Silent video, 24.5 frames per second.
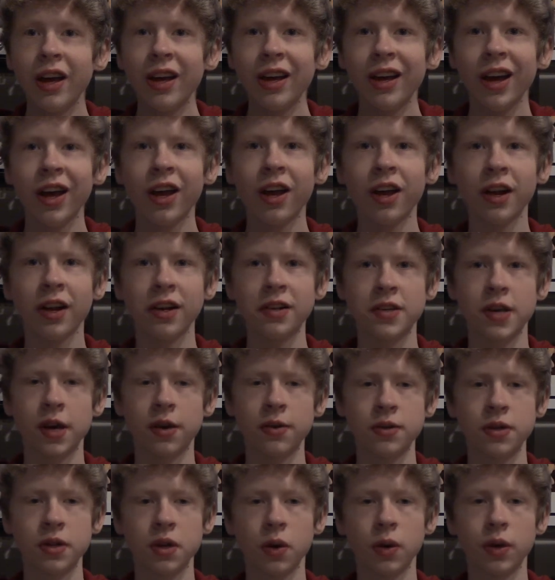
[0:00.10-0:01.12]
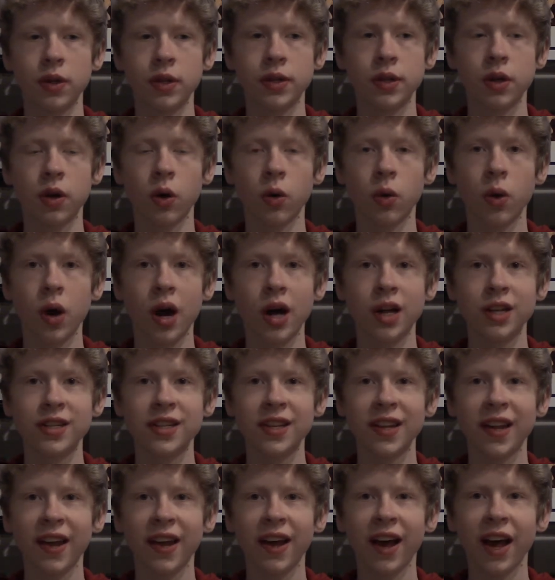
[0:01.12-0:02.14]
Hey guys, how's it going? So
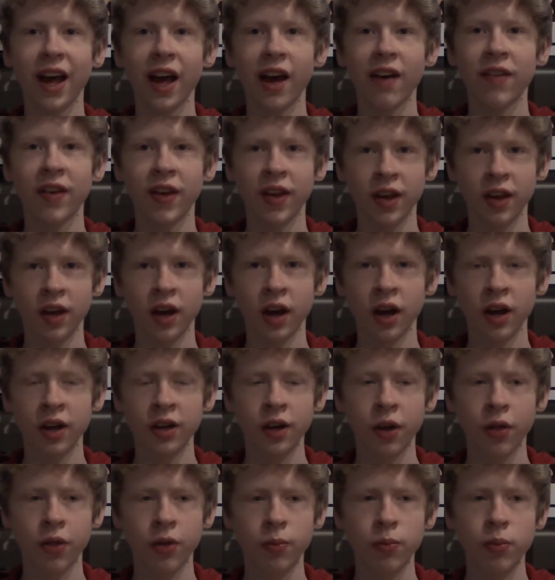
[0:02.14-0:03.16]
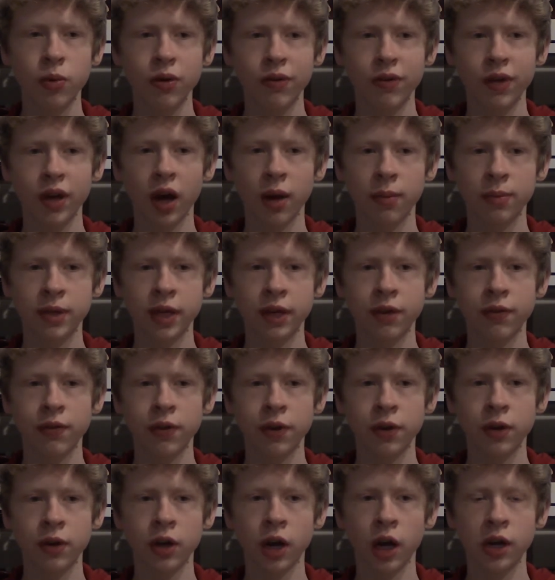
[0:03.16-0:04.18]
today I have another movie update for
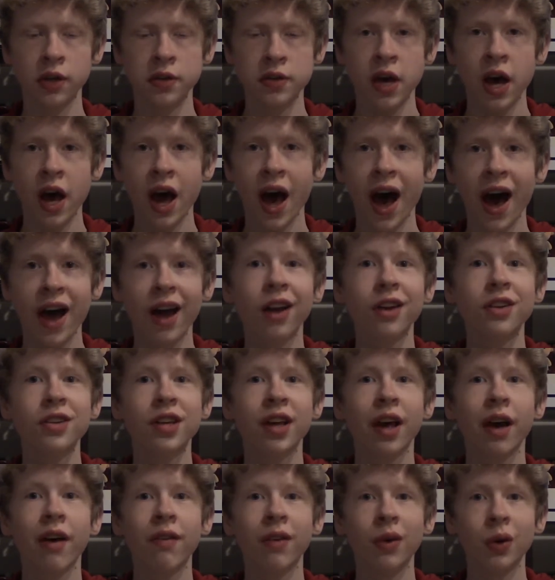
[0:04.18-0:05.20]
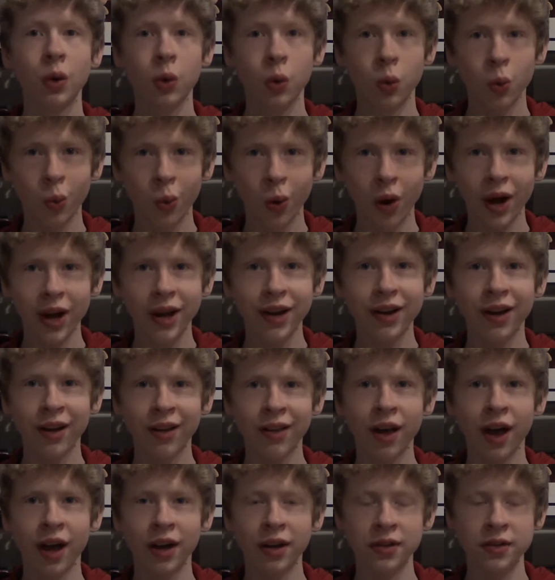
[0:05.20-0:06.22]
you guys. I actually have quite a
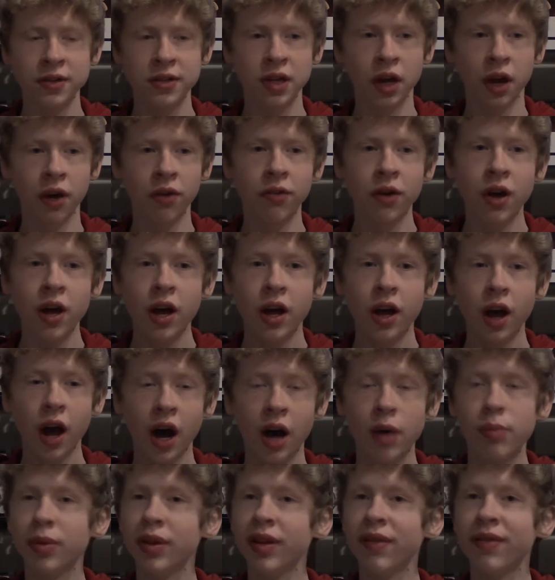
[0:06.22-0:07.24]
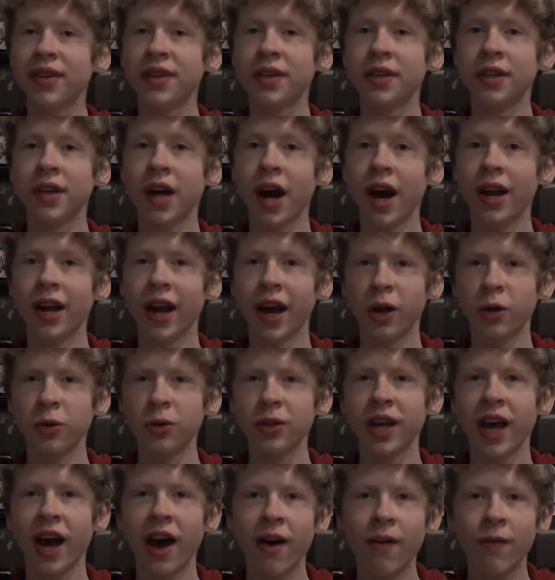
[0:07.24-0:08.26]
lot of stuff. Believe it or not, I
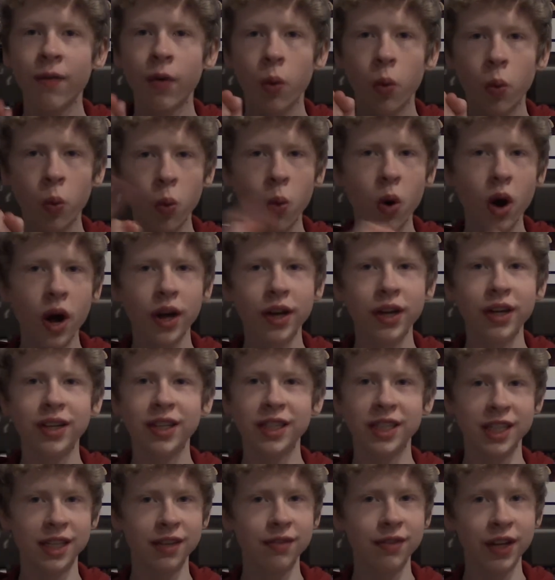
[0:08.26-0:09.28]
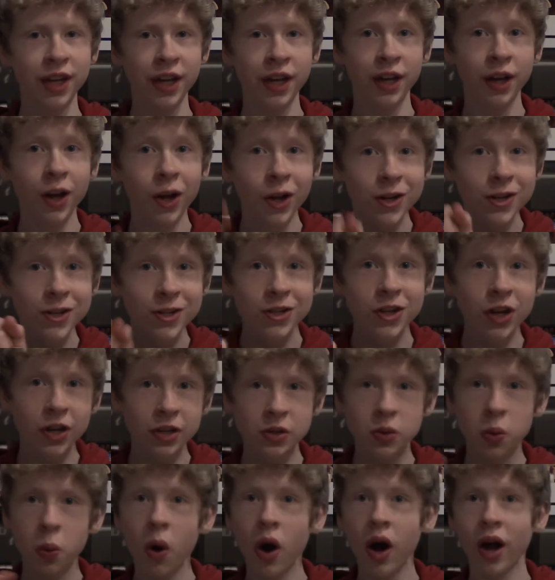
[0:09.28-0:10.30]
only have one DVD,
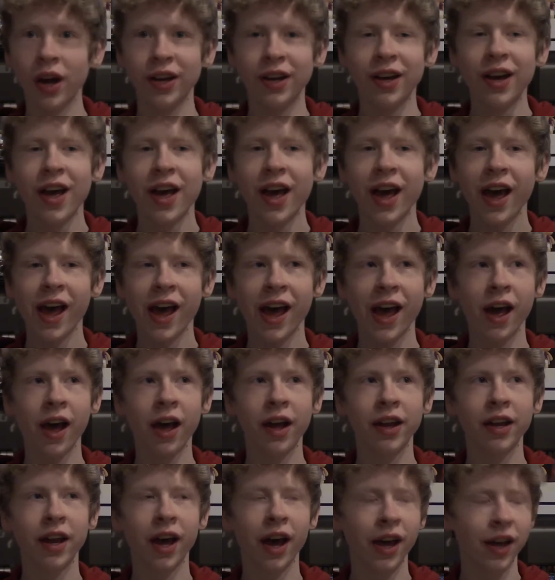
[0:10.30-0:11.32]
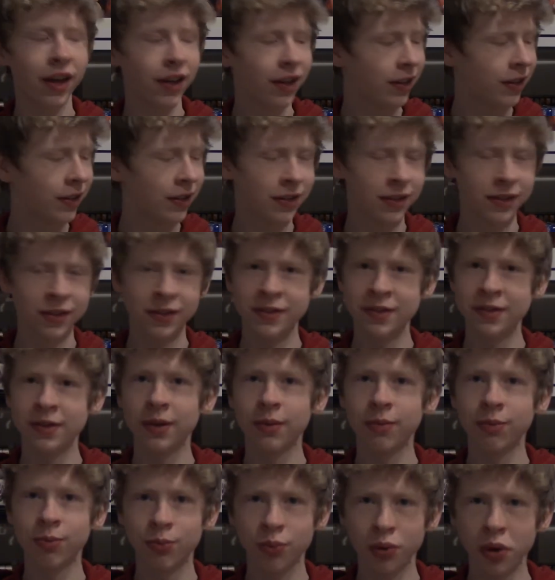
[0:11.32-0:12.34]
just one, and it is
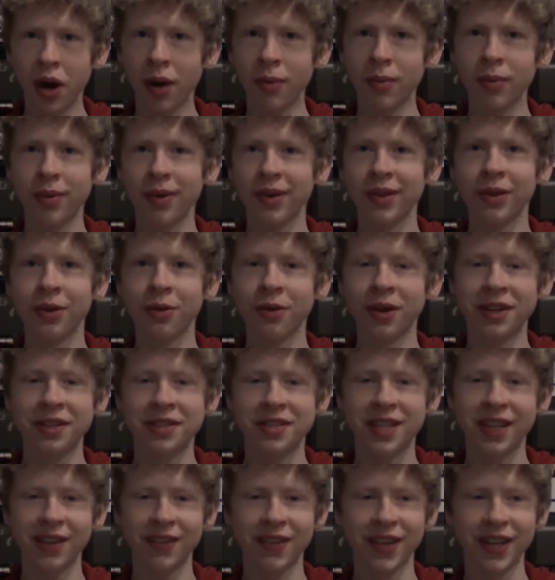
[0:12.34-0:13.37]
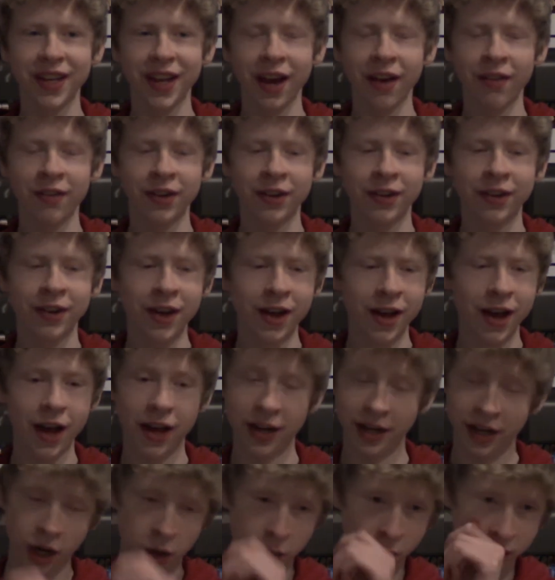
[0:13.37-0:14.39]
probably the greatest DVD ever.
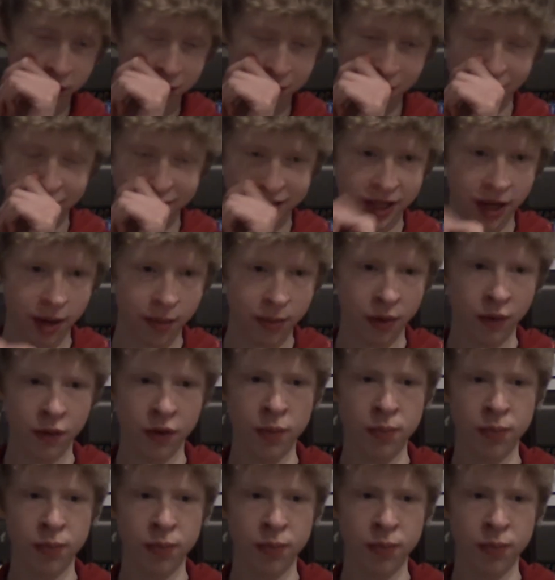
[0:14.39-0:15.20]
Can't wait to watch that movie.